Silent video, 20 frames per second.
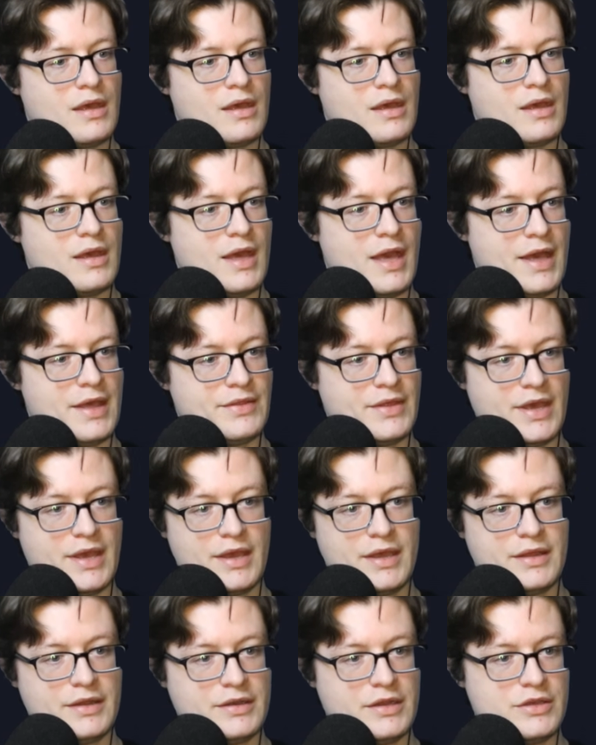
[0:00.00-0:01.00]
And
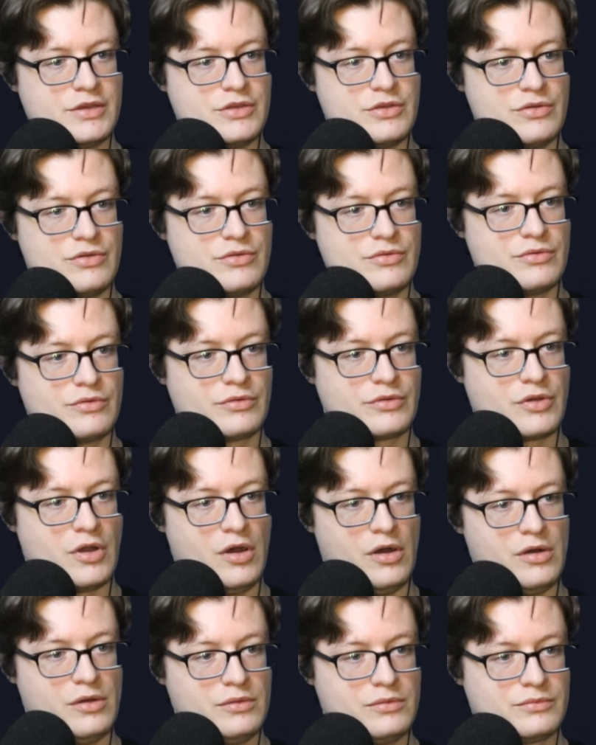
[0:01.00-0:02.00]
then you
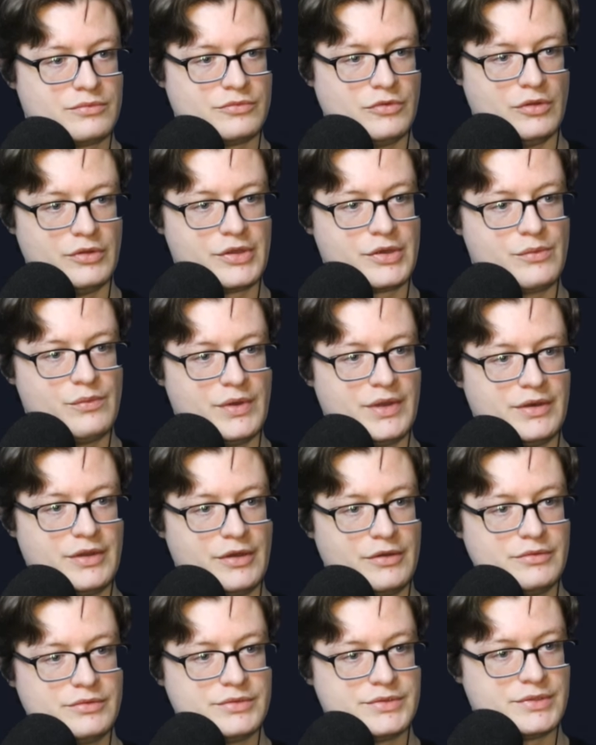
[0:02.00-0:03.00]
call rolling
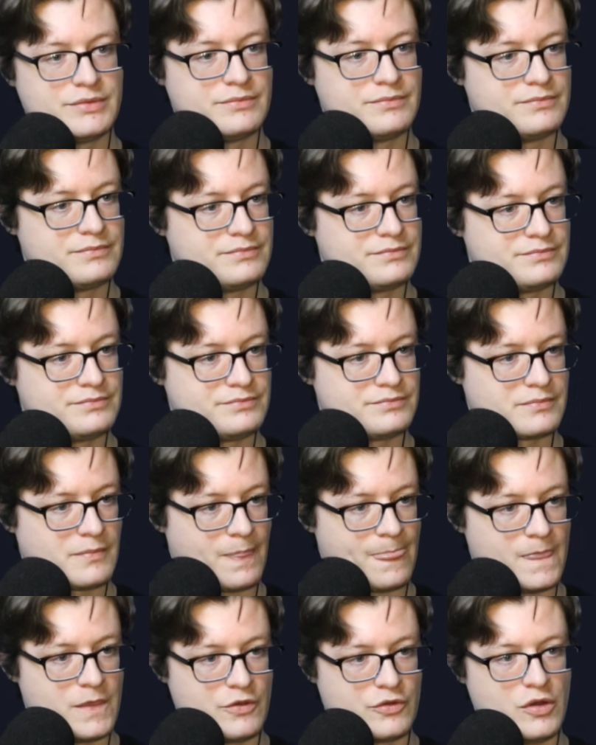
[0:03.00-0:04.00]
windows.
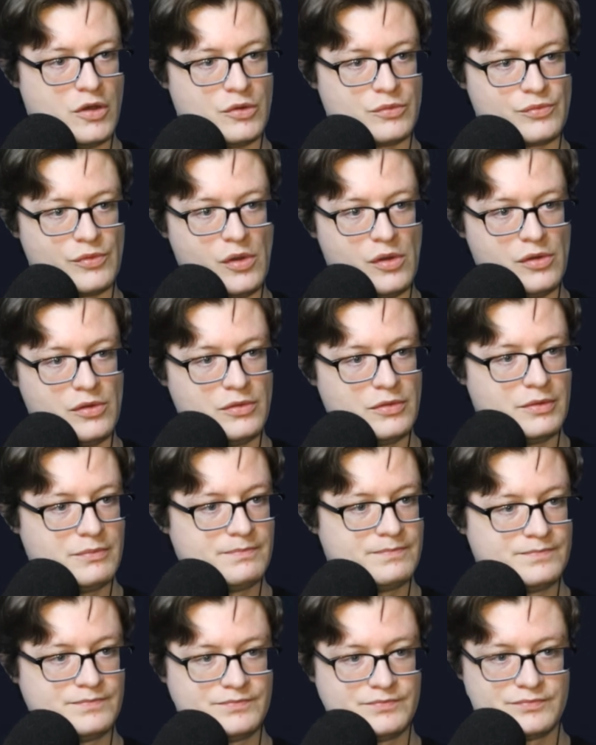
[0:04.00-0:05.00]
You call roll
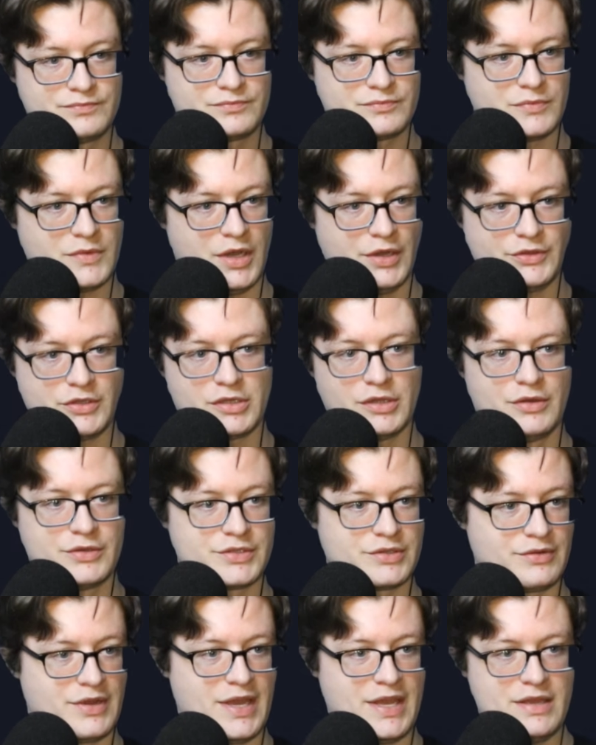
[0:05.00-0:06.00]
on the close
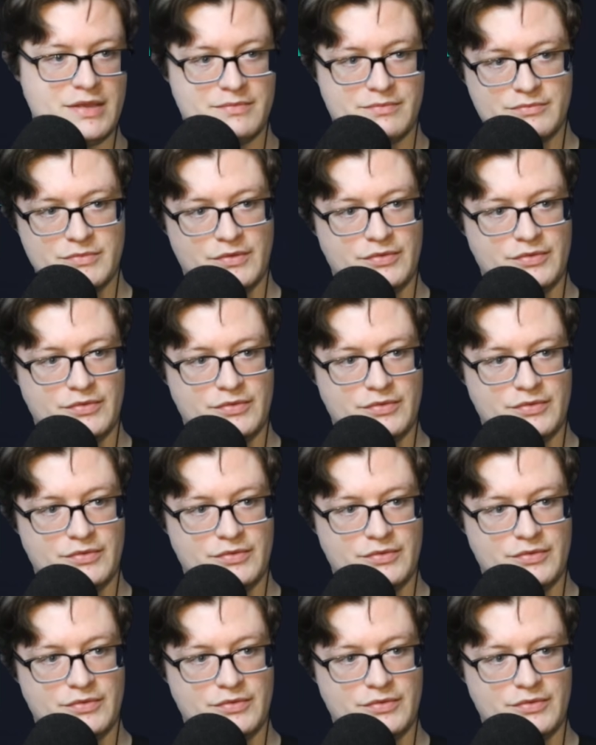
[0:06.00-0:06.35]
array with